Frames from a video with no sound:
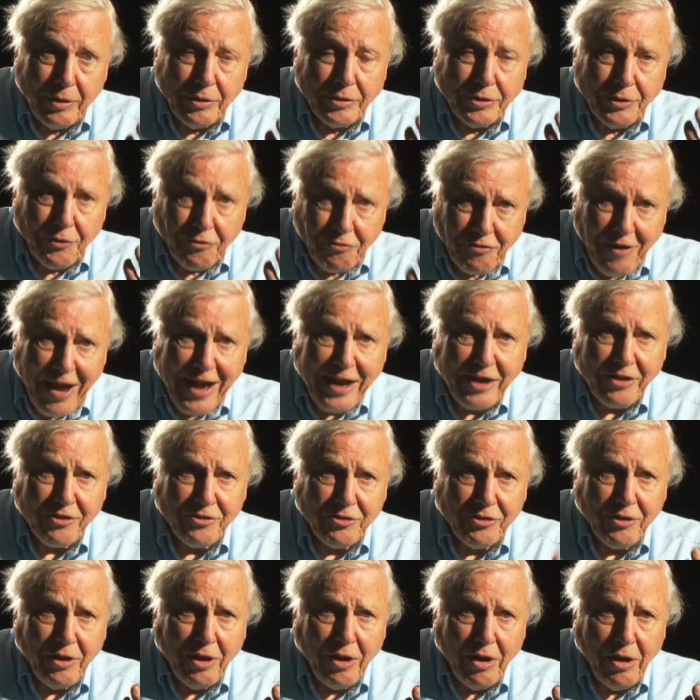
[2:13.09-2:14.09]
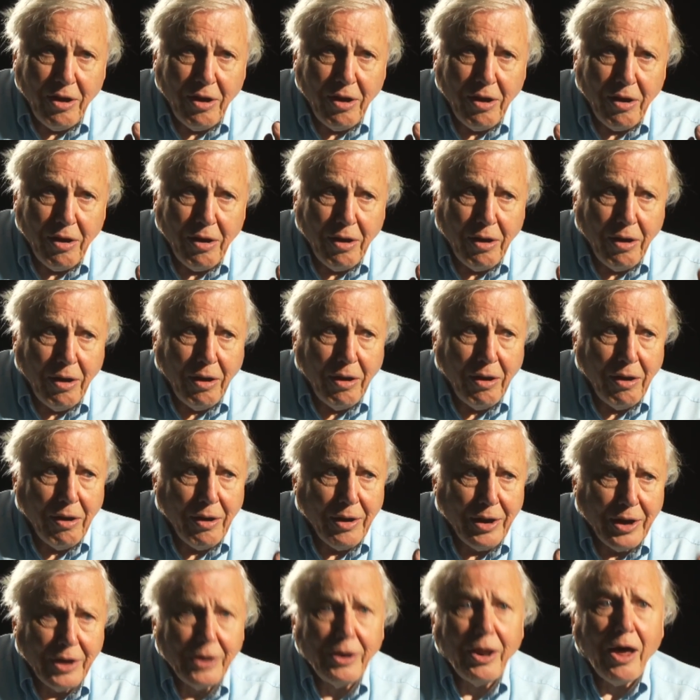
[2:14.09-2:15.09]
The facts
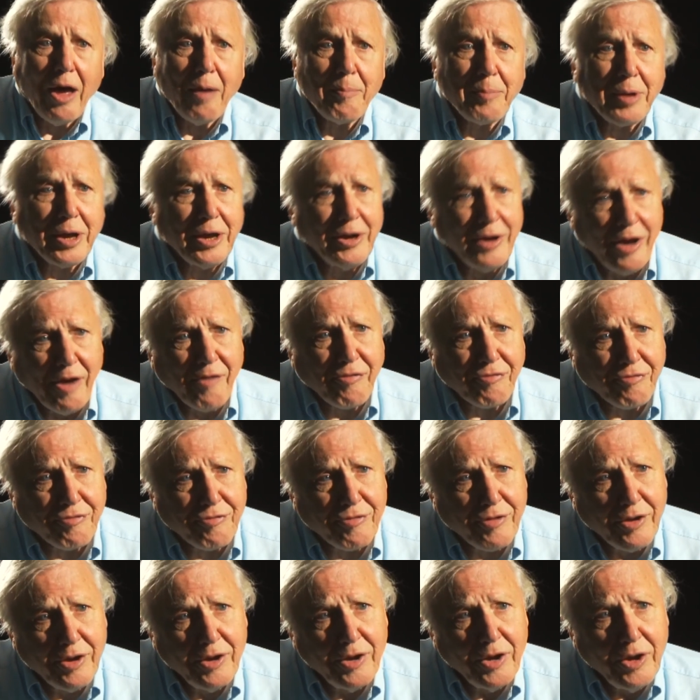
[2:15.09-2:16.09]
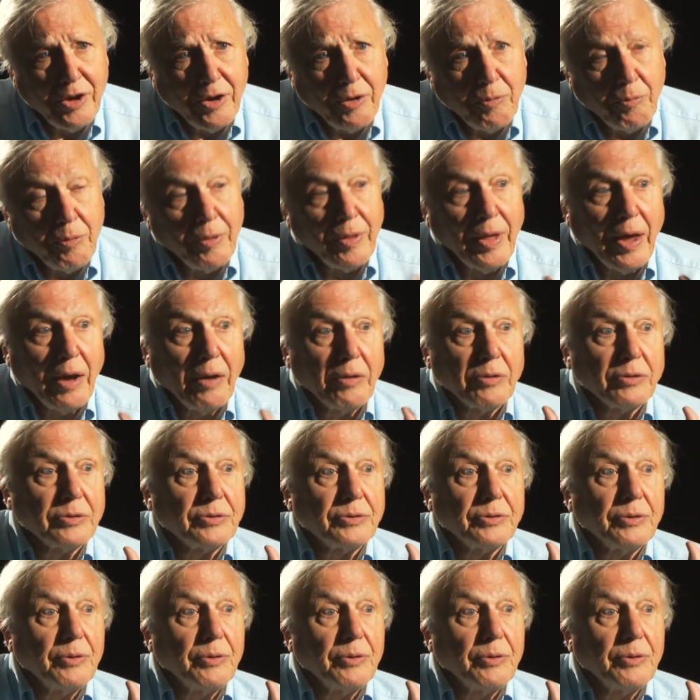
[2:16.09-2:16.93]
are alarming enough without